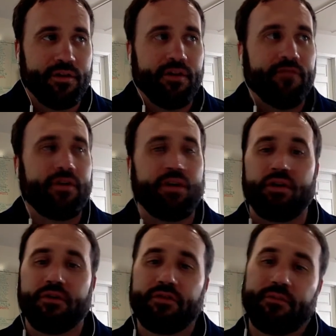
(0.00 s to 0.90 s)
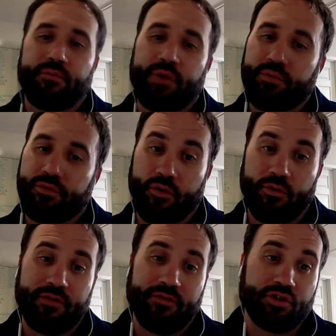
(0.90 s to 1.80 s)
Very often people
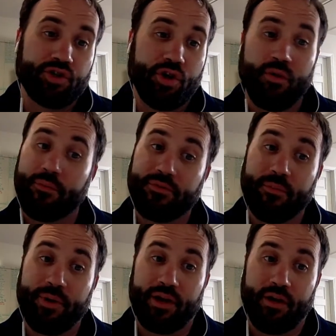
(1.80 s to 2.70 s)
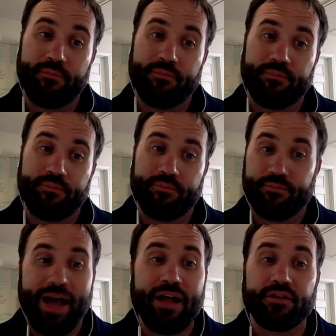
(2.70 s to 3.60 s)
don't even show up to pick up
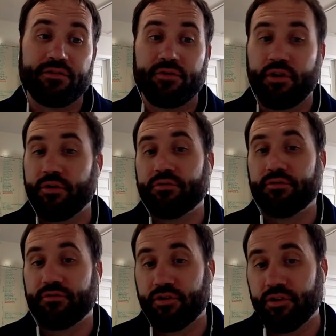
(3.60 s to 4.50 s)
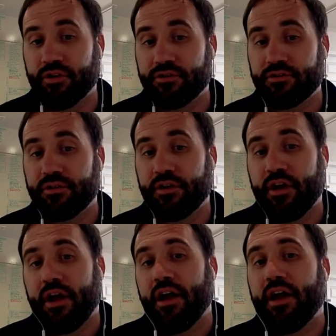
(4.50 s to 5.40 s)
pallet loads of goods.
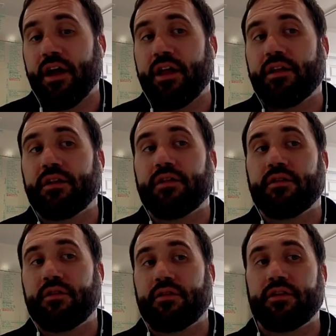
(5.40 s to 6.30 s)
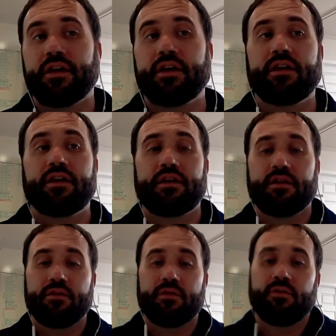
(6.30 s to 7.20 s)
And the
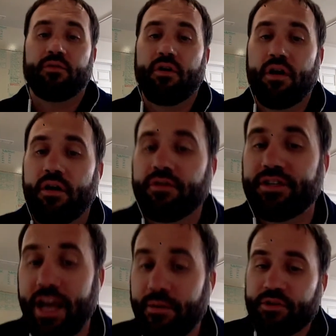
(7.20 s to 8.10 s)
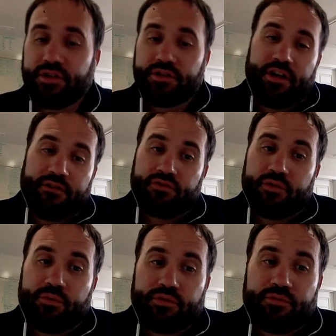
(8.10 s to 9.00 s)
damages have
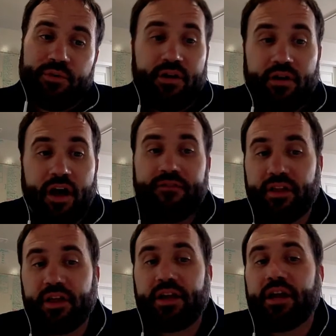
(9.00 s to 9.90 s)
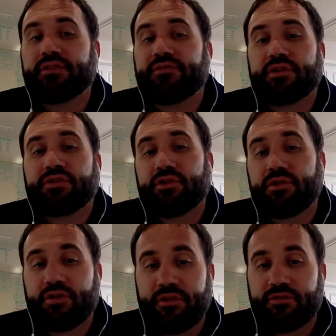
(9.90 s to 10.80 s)
tripled as well. I feel like Ace
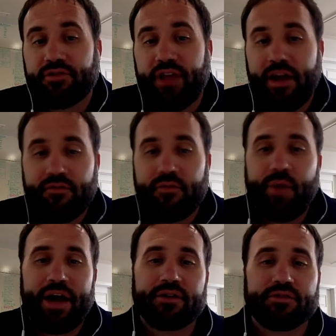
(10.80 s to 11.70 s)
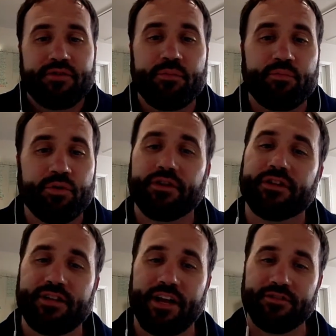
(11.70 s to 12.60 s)
Ventura delivers every package of hempwood
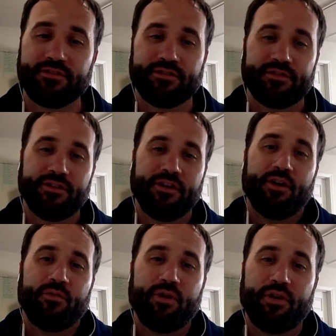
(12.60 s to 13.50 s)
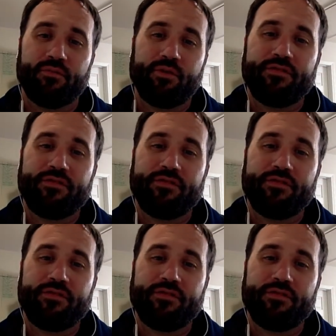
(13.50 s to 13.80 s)
these days, where we've